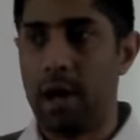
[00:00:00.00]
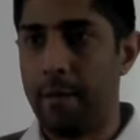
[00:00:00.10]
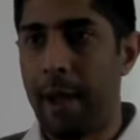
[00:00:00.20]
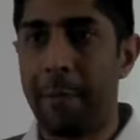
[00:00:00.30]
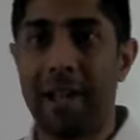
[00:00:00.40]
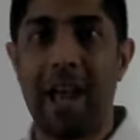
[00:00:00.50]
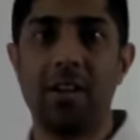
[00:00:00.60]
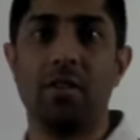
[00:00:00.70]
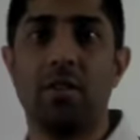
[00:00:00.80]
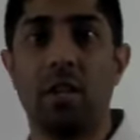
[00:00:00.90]

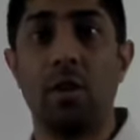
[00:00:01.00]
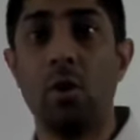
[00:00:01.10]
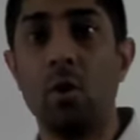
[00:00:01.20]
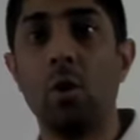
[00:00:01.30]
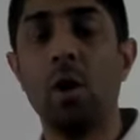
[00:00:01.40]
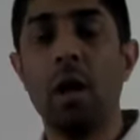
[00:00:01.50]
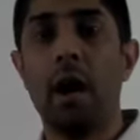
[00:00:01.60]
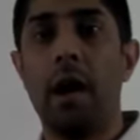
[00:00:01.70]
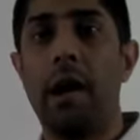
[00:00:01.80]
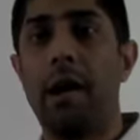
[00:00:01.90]
applications that you
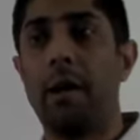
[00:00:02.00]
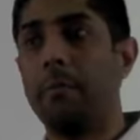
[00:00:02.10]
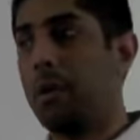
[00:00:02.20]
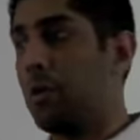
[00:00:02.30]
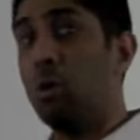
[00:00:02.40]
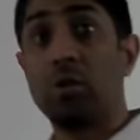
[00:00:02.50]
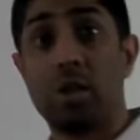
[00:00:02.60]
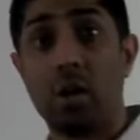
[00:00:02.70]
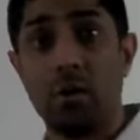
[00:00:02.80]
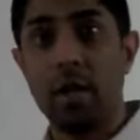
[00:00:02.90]
are
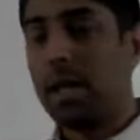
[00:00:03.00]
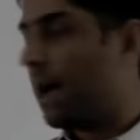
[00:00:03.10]
also